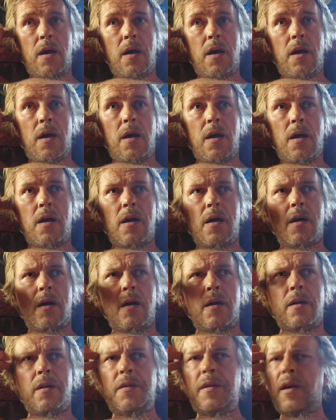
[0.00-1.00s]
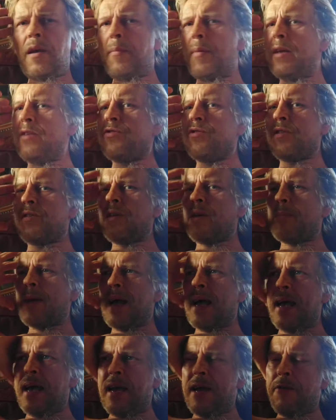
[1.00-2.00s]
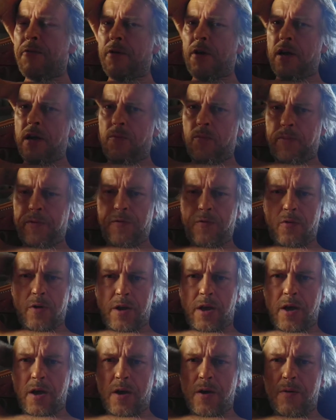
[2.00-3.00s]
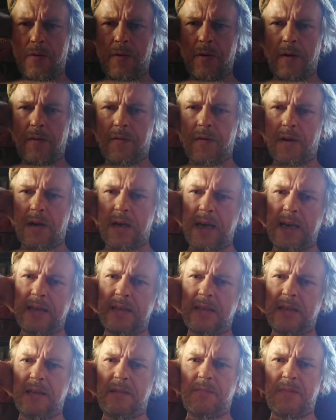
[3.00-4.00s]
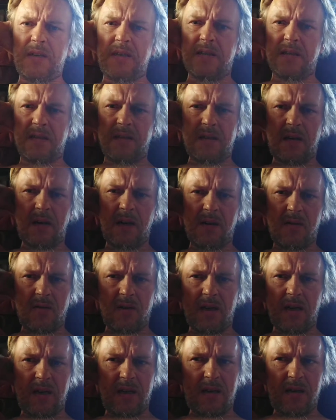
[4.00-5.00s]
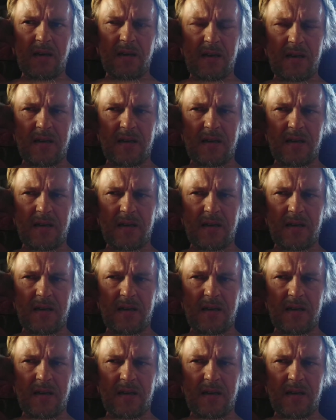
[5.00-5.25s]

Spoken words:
Interesting thing about air, right? Before I go, I've got 18 minutes on the clock here.